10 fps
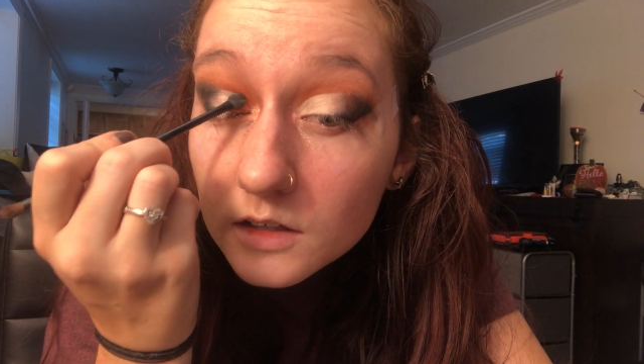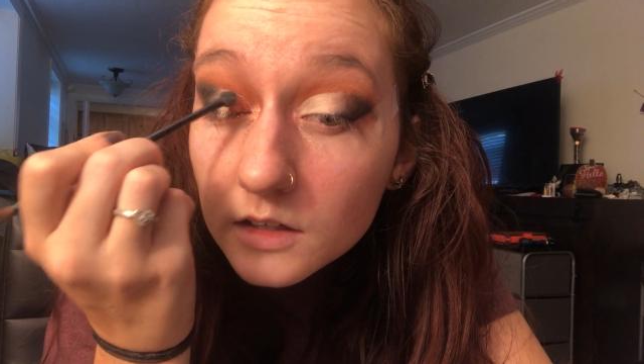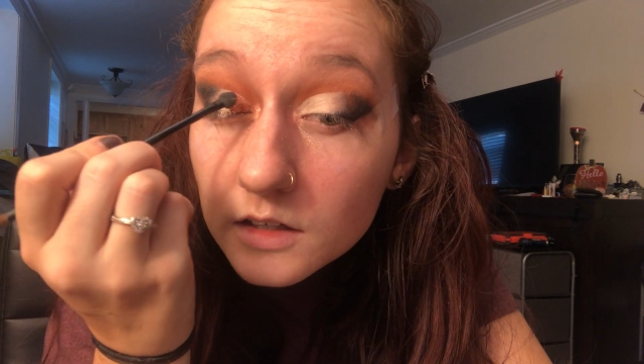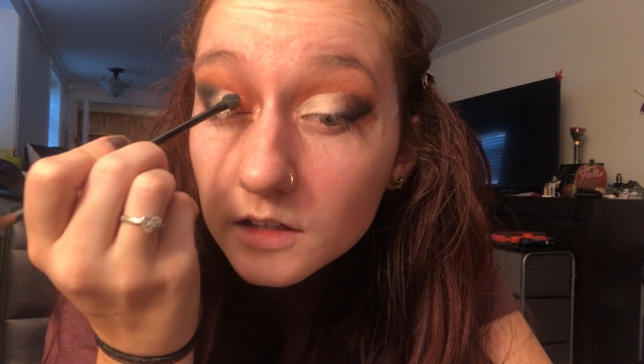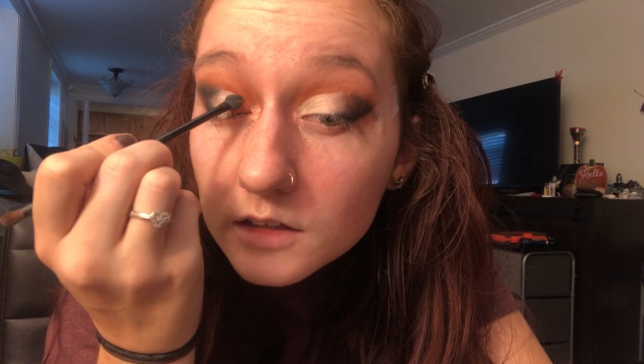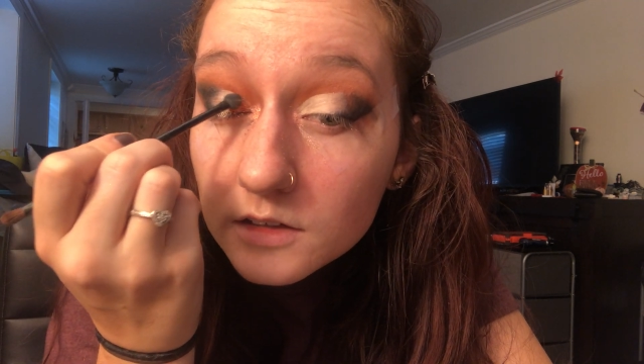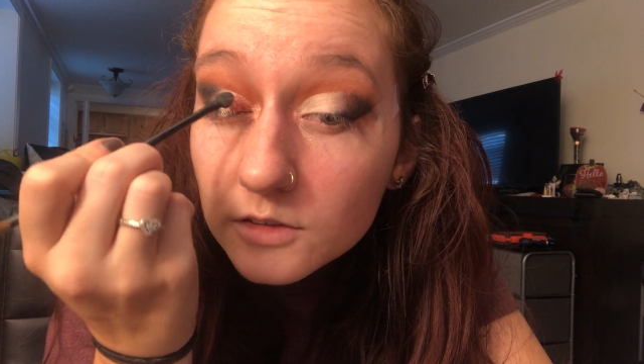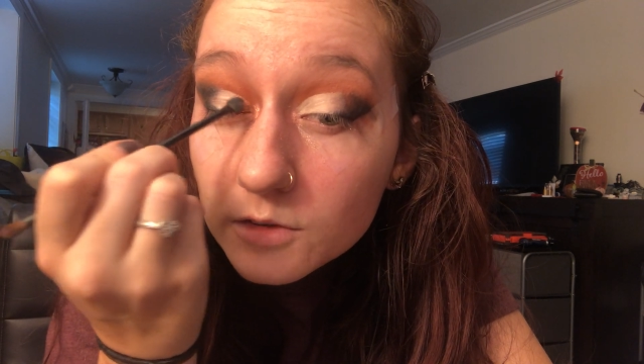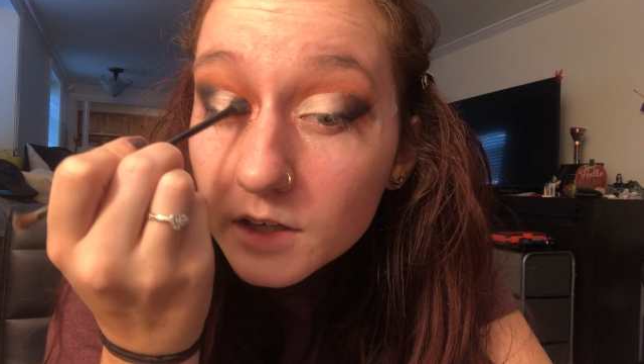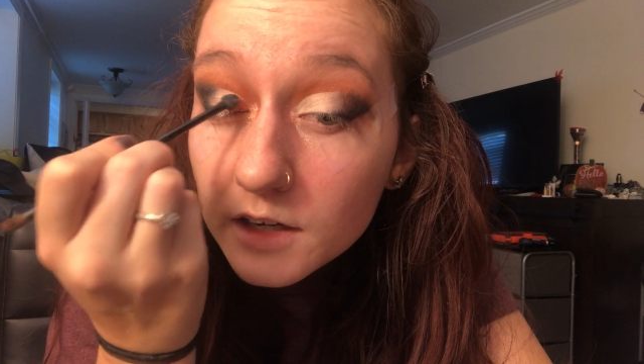And it's
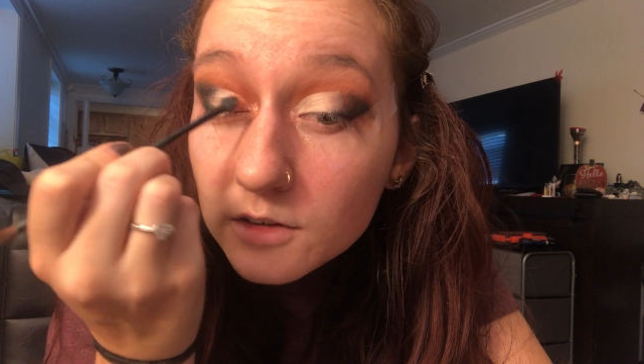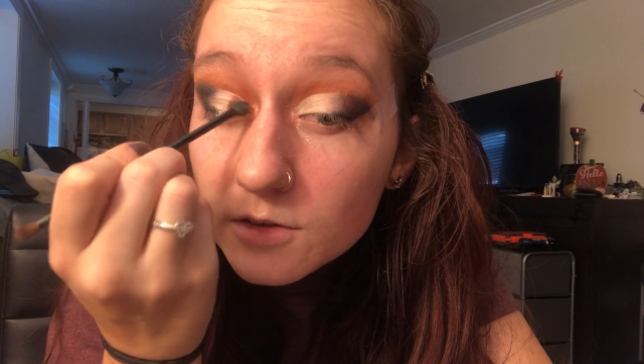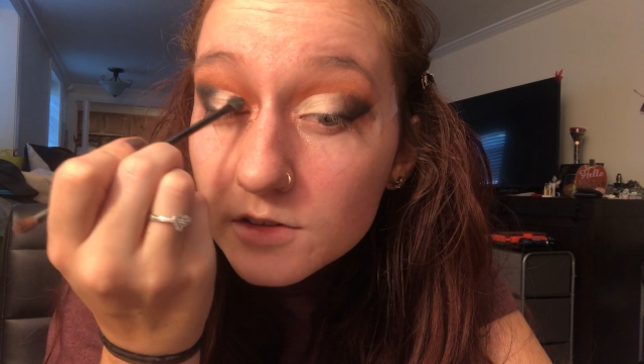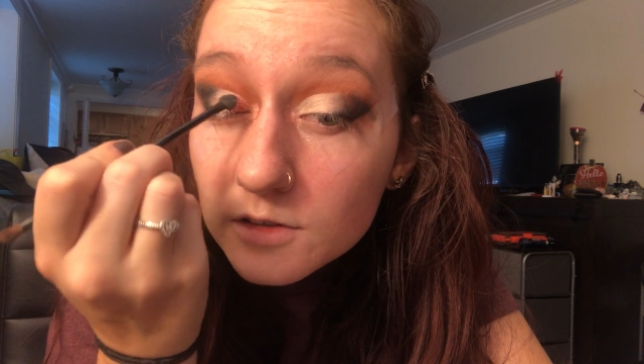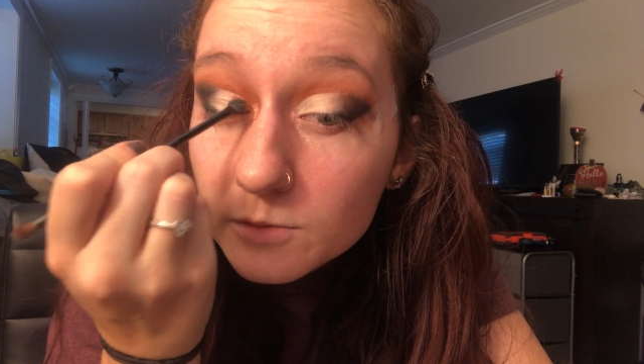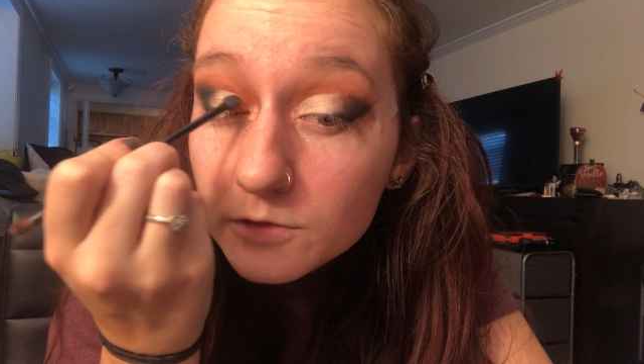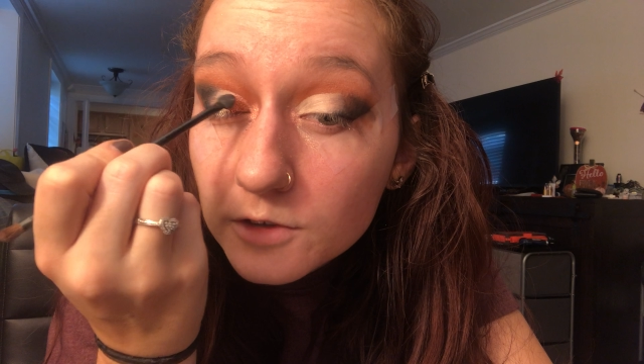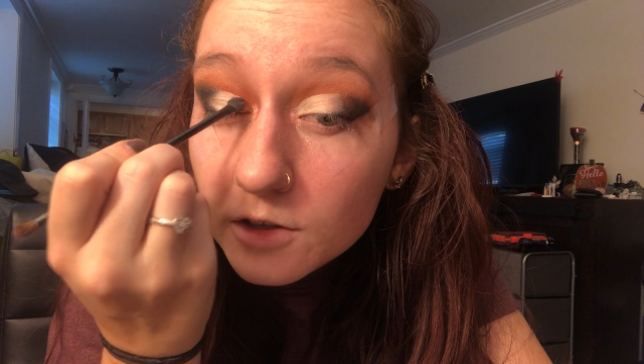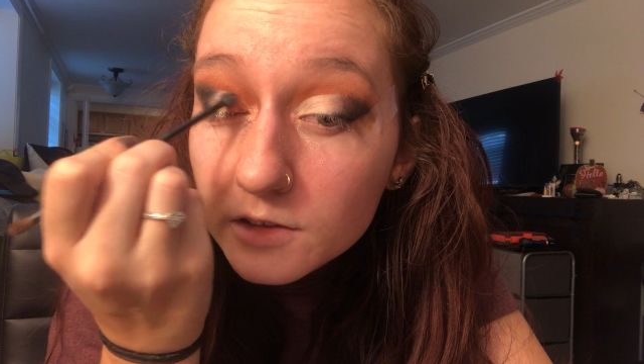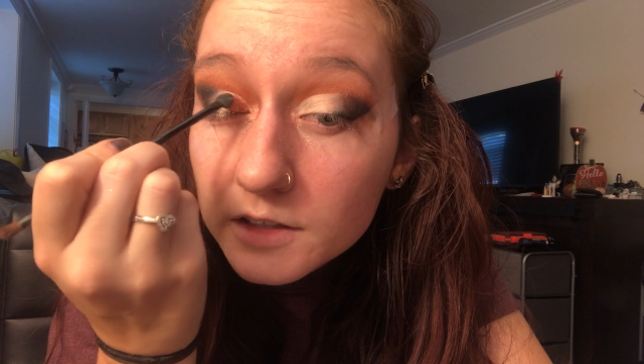okay, there's some
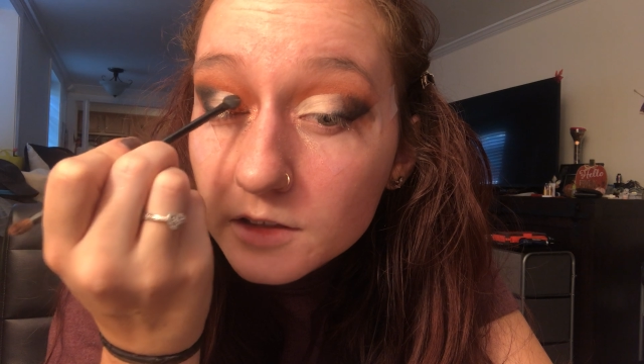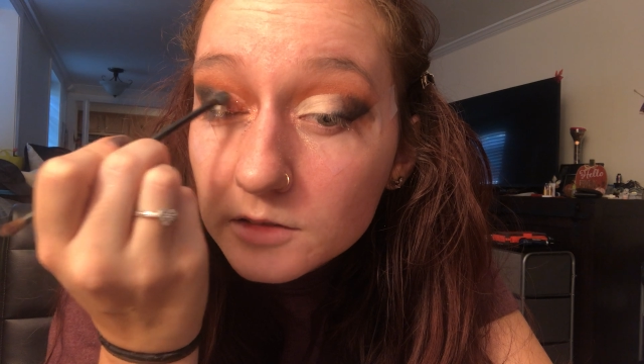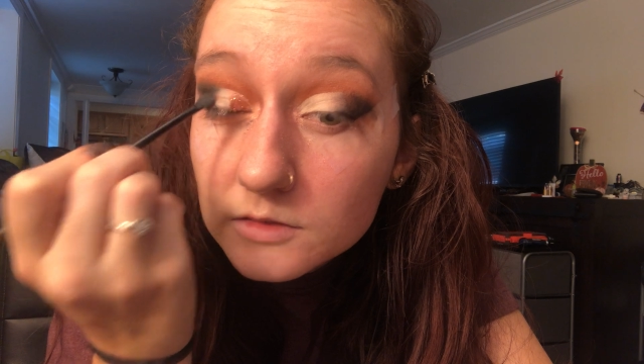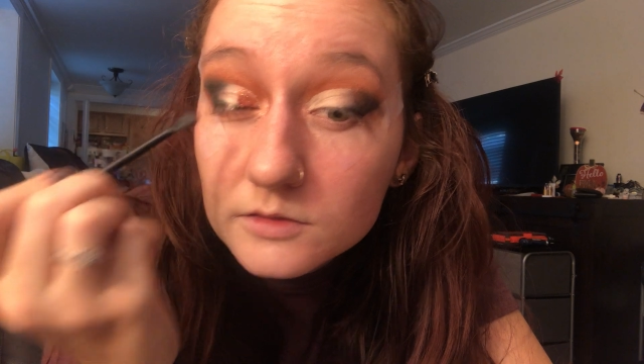falling.